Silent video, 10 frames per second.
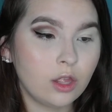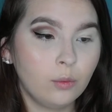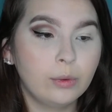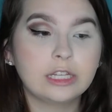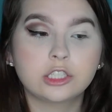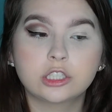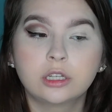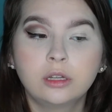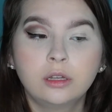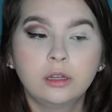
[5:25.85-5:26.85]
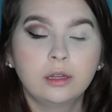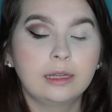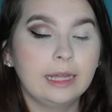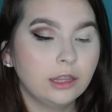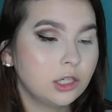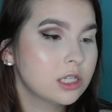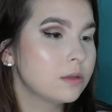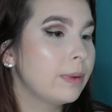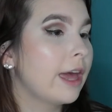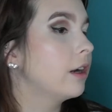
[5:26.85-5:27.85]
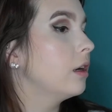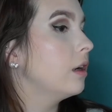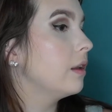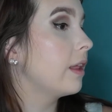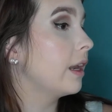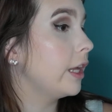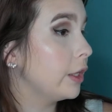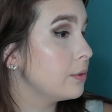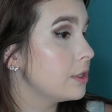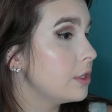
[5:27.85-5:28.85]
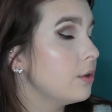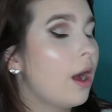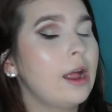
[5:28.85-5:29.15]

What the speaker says: which it looks better than it used to.